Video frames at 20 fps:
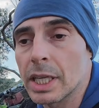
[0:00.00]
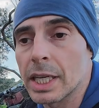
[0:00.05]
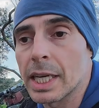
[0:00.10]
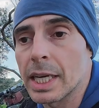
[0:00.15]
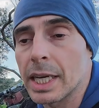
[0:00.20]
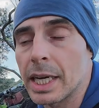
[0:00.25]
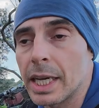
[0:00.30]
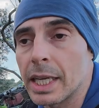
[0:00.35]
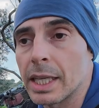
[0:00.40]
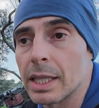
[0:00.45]

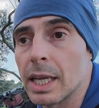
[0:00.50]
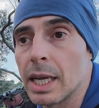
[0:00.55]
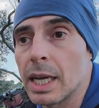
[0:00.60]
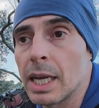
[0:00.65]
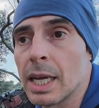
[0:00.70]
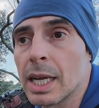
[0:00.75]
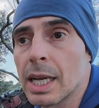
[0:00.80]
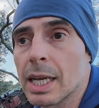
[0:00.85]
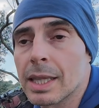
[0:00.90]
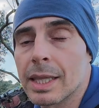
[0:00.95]
degrade
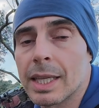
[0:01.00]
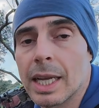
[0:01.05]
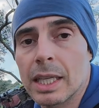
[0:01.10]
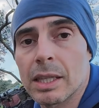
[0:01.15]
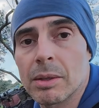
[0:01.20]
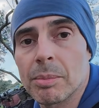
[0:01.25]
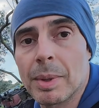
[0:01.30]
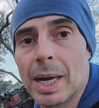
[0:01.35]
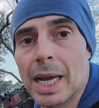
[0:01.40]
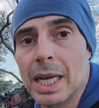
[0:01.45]

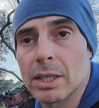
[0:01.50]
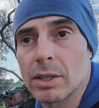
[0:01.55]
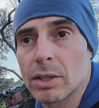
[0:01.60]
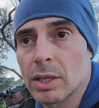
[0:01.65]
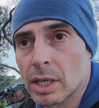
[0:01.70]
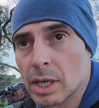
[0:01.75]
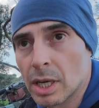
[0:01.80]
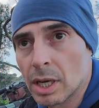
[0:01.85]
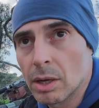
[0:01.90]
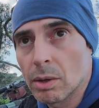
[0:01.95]
that
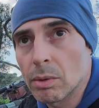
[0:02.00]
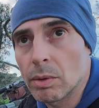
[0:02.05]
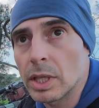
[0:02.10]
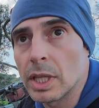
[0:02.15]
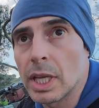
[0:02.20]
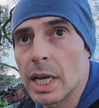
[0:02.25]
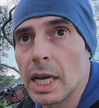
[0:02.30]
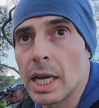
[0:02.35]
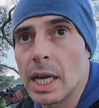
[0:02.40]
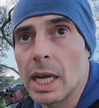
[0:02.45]
much
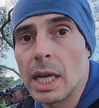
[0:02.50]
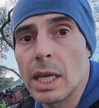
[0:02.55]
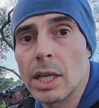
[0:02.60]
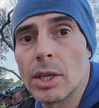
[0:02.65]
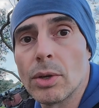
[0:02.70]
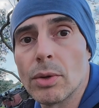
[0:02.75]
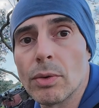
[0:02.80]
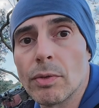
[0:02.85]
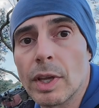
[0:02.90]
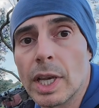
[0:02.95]
with the
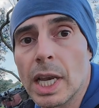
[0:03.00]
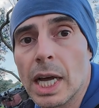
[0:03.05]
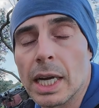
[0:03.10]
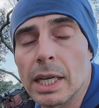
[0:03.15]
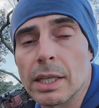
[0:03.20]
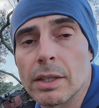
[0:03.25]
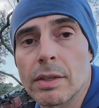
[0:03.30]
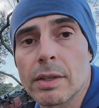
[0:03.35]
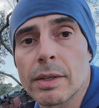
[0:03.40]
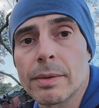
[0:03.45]
UV
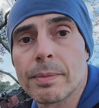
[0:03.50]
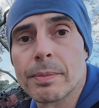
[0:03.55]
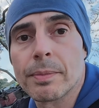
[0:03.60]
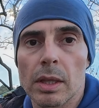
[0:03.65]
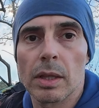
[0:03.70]
lights.